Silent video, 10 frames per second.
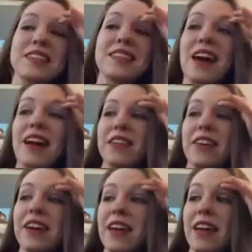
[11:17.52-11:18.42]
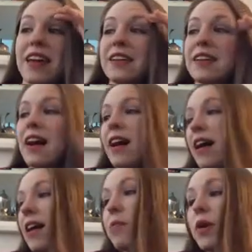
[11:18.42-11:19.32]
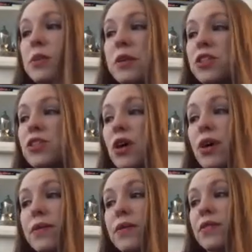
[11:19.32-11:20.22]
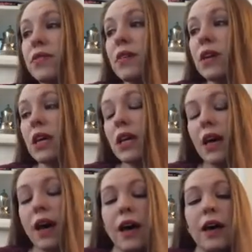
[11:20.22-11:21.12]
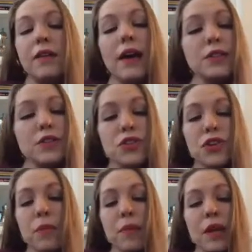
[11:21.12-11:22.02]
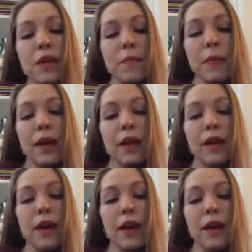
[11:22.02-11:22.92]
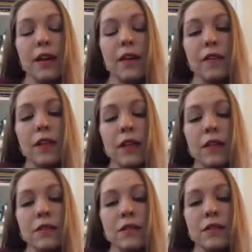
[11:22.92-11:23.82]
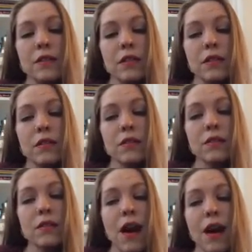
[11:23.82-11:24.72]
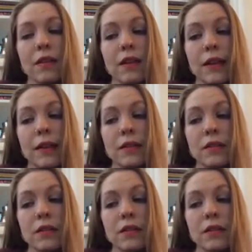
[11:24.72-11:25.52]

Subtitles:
salary and booked a bunch of shows, not just Germany, but England, Scotland,